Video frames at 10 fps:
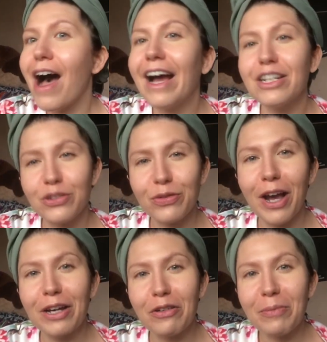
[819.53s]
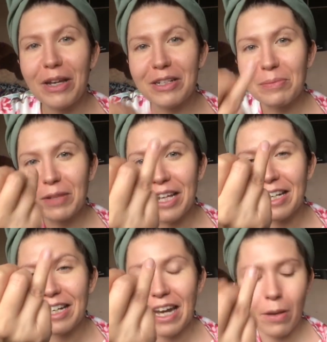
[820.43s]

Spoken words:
I try to remember to blend